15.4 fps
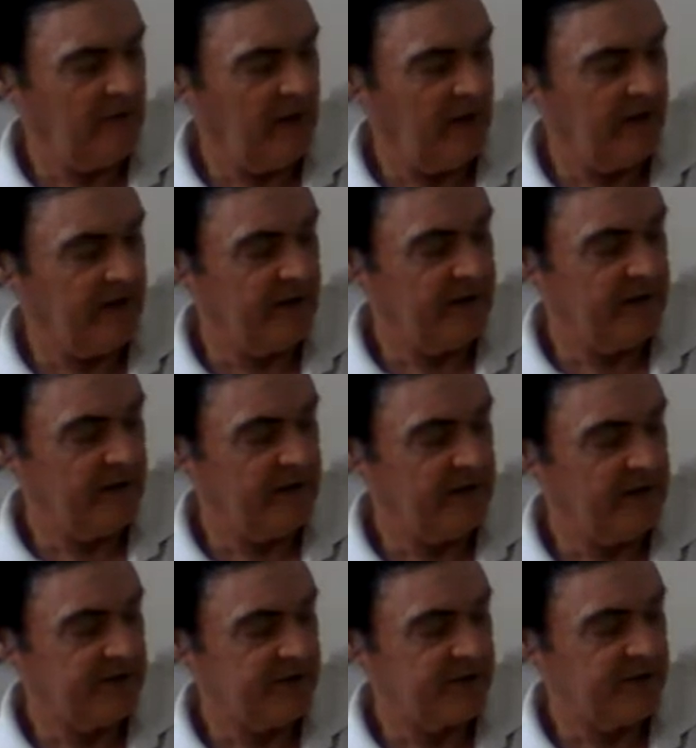on the D
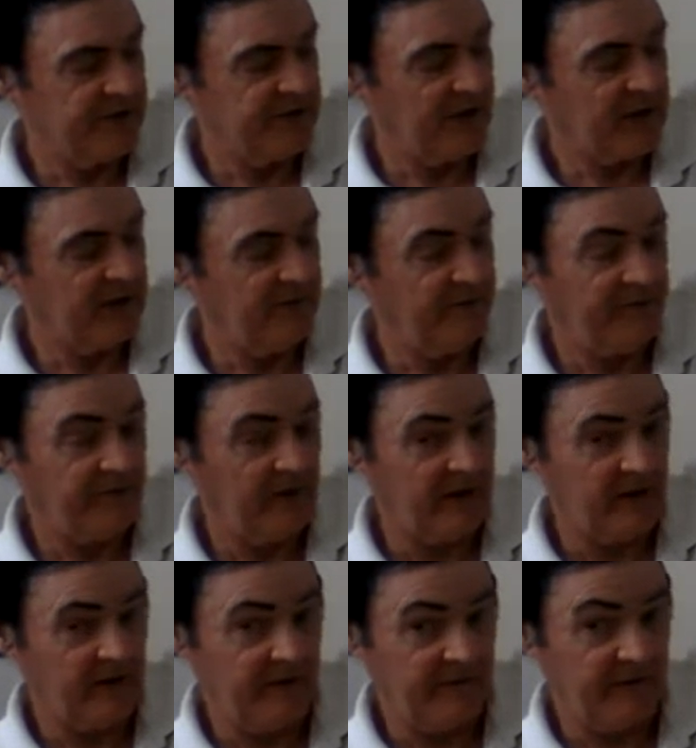second fret
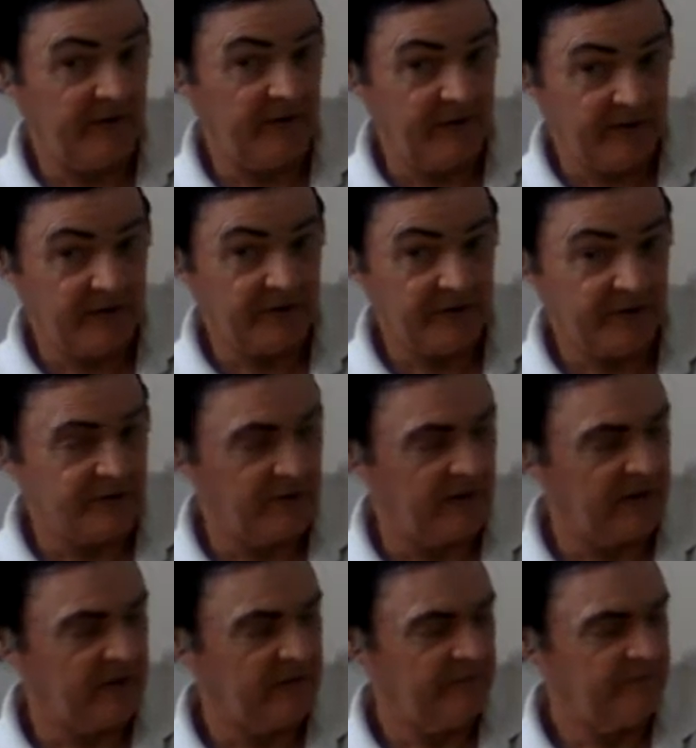of the D
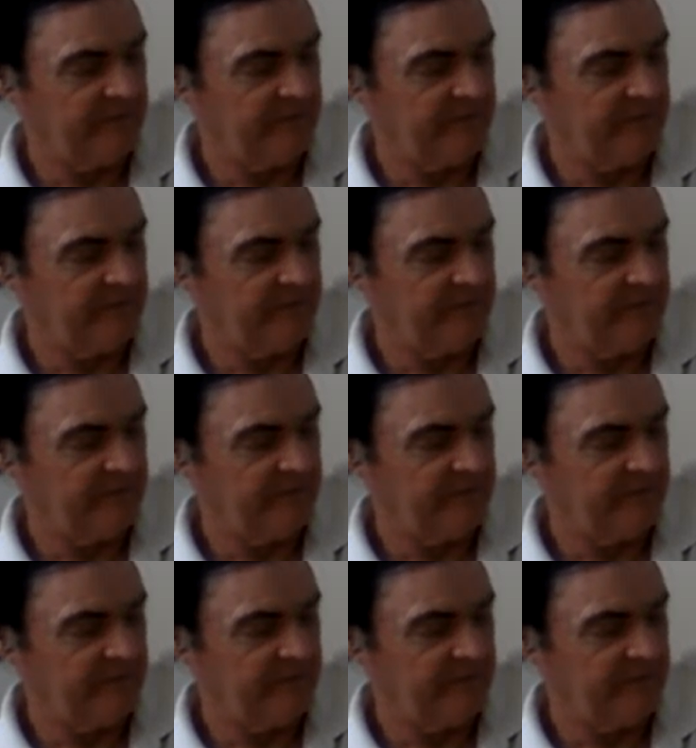string.